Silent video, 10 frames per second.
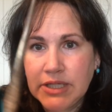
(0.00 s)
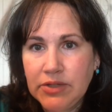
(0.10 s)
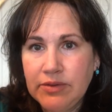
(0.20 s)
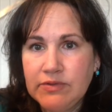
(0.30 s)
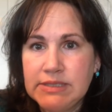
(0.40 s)
Can
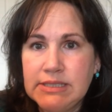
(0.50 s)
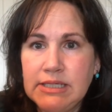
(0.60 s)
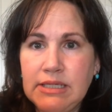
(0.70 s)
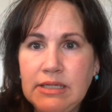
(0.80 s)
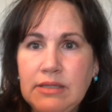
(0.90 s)
you even
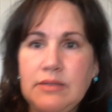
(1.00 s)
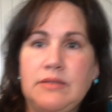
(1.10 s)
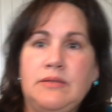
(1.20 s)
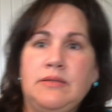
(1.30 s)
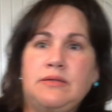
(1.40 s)
see
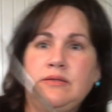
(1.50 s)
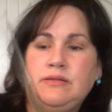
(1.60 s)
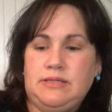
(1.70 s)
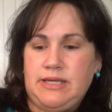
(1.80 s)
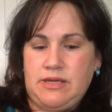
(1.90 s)

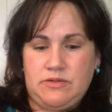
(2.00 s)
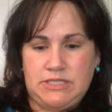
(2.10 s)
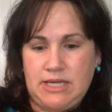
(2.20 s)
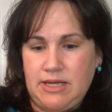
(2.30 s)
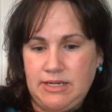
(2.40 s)
how
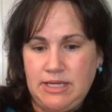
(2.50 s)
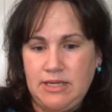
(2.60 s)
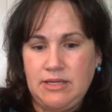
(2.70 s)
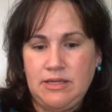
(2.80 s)
tiny